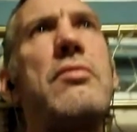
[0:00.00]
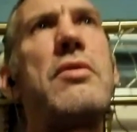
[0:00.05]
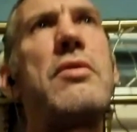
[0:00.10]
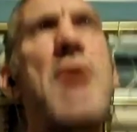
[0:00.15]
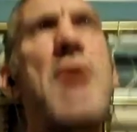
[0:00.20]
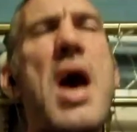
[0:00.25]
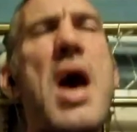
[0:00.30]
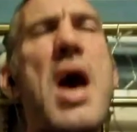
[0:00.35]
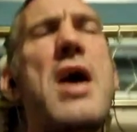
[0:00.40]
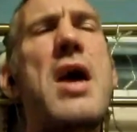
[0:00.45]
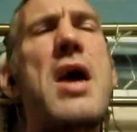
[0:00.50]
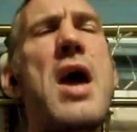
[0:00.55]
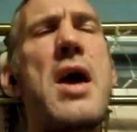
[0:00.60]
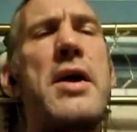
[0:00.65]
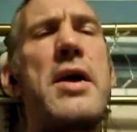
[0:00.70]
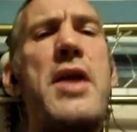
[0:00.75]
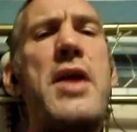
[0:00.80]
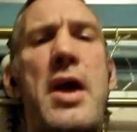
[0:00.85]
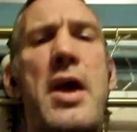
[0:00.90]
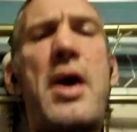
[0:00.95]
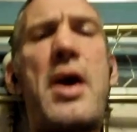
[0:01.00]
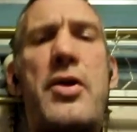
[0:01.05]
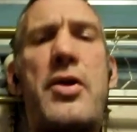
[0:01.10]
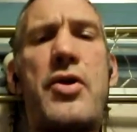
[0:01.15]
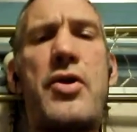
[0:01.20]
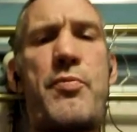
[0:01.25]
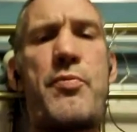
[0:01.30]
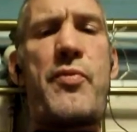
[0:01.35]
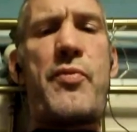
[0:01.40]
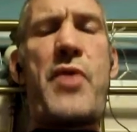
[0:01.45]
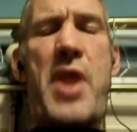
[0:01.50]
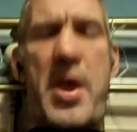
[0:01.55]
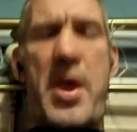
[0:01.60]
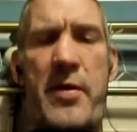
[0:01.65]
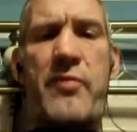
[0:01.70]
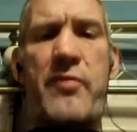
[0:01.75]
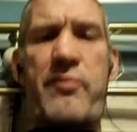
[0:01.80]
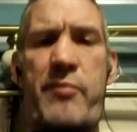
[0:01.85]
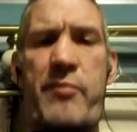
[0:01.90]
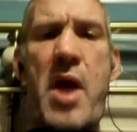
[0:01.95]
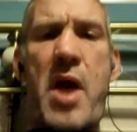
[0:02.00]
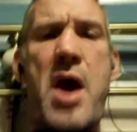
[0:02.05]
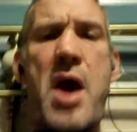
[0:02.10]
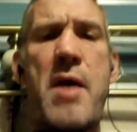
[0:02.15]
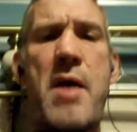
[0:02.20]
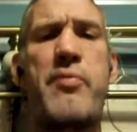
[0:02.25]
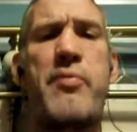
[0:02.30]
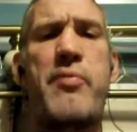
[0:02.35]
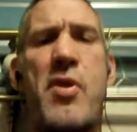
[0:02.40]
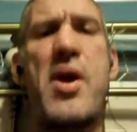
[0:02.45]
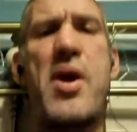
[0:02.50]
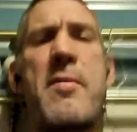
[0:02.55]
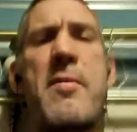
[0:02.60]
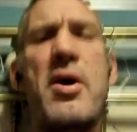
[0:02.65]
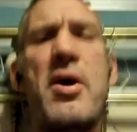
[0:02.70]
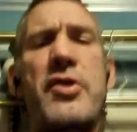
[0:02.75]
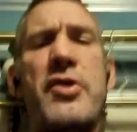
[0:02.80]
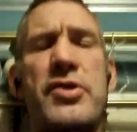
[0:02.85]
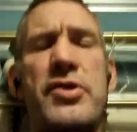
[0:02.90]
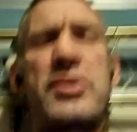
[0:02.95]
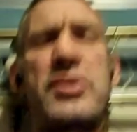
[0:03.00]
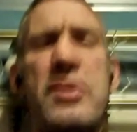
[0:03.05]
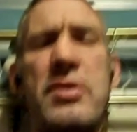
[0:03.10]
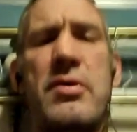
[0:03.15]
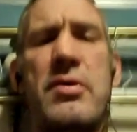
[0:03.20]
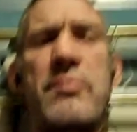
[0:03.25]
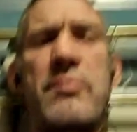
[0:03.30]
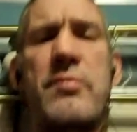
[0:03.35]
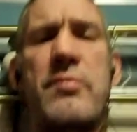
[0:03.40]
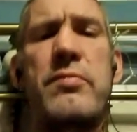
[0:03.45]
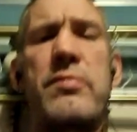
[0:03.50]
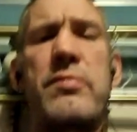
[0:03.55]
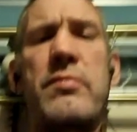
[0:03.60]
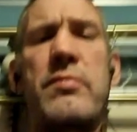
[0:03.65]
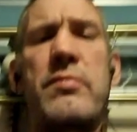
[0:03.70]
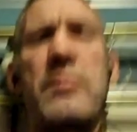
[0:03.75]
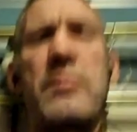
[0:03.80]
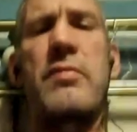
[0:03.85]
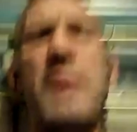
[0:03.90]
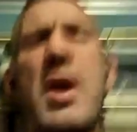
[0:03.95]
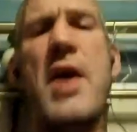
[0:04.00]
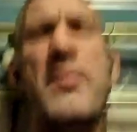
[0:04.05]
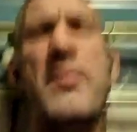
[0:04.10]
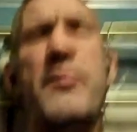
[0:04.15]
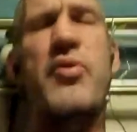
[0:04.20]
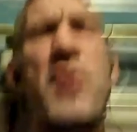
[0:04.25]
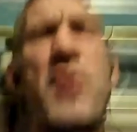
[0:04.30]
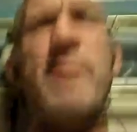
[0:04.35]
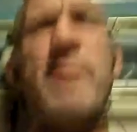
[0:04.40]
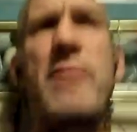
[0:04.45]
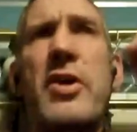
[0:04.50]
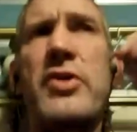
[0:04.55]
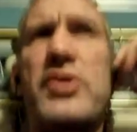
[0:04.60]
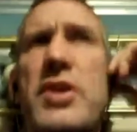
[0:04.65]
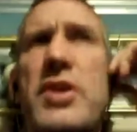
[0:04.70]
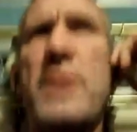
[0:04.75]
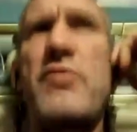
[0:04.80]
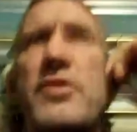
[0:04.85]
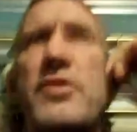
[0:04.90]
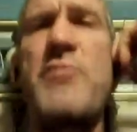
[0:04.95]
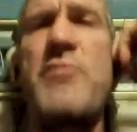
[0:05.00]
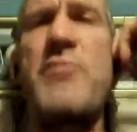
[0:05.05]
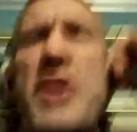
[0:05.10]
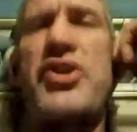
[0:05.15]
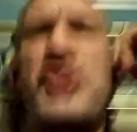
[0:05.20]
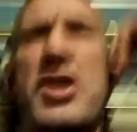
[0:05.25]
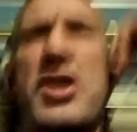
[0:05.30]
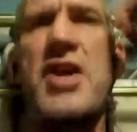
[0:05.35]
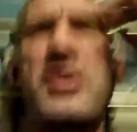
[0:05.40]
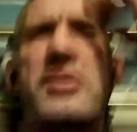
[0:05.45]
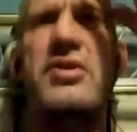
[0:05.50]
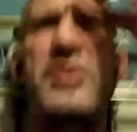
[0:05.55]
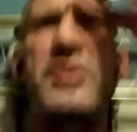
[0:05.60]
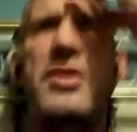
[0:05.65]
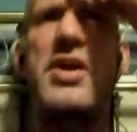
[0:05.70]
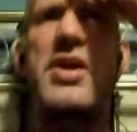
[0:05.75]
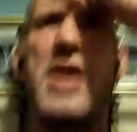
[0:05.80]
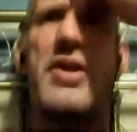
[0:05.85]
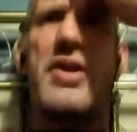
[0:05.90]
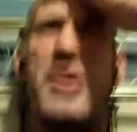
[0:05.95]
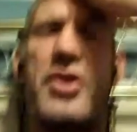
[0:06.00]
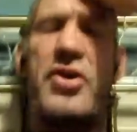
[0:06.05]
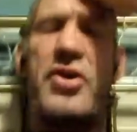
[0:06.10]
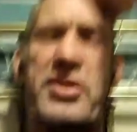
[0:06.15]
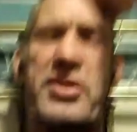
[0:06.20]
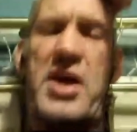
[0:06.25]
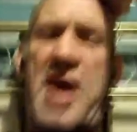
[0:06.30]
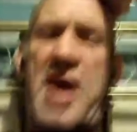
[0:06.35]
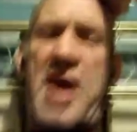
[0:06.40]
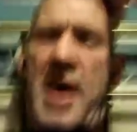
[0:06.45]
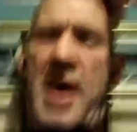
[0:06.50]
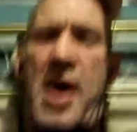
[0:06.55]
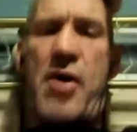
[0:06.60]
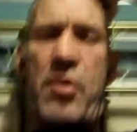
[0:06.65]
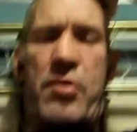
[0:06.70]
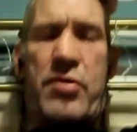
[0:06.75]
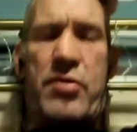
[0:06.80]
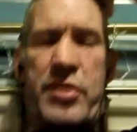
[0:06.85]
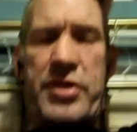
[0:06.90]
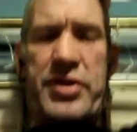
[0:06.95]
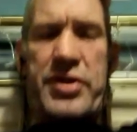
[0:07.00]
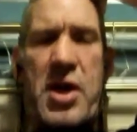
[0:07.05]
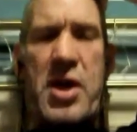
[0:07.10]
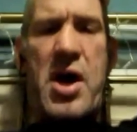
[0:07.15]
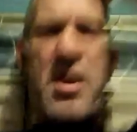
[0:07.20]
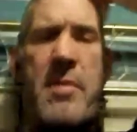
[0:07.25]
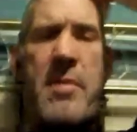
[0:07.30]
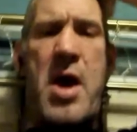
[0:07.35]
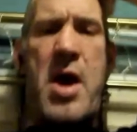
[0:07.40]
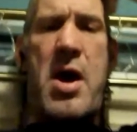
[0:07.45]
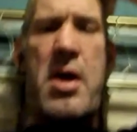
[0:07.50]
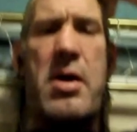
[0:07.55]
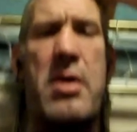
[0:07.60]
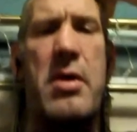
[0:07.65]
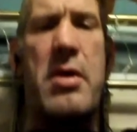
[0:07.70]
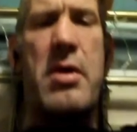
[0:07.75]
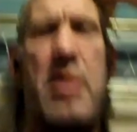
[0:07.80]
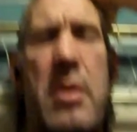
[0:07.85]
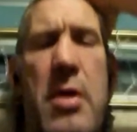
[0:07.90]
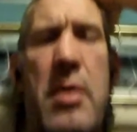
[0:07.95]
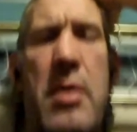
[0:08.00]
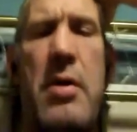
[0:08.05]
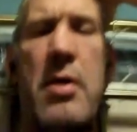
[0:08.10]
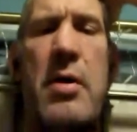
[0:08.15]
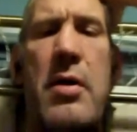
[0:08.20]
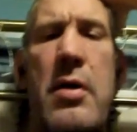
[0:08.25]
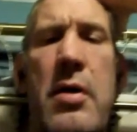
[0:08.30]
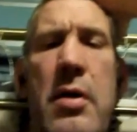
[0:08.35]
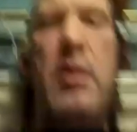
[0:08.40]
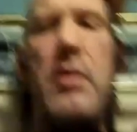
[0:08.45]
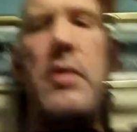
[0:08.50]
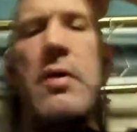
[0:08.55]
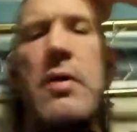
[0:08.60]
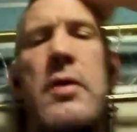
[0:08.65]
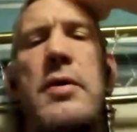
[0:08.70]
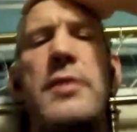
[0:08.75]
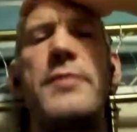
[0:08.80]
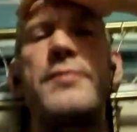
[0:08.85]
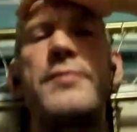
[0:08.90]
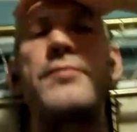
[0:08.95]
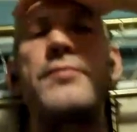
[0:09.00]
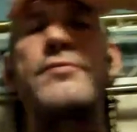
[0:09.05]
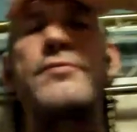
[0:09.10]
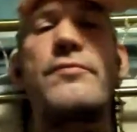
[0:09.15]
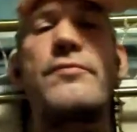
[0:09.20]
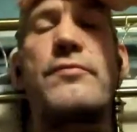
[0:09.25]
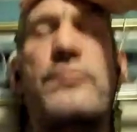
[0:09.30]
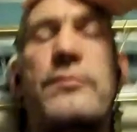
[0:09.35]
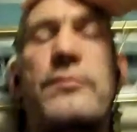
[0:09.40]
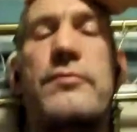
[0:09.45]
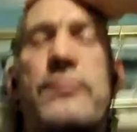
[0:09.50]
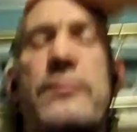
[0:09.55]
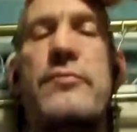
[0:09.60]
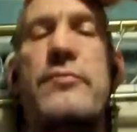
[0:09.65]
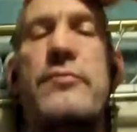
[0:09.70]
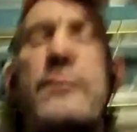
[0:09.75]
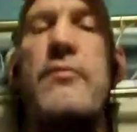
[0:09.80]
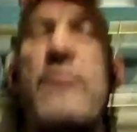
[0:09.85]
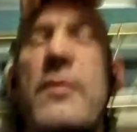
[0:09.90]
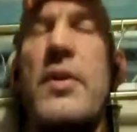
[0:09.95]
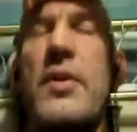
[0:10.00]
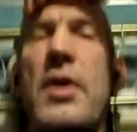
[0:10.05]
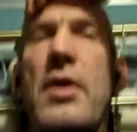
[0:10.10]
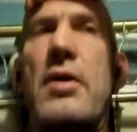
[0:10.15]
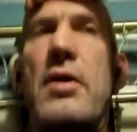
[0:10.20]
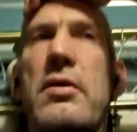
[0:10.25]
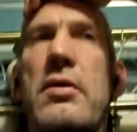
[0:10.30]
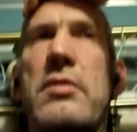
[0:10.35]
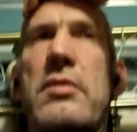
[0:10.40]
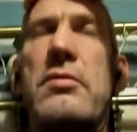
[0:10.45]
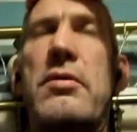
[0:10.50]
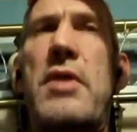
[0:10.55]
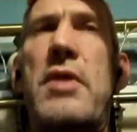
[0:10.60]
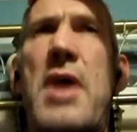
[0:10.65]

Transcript: Yeah. I knew Nick, pretty much. Pretty much. It was me, Jess, and Nick that used to hang out all the time. Yeah, because they were both Rom locals as well, weren't they?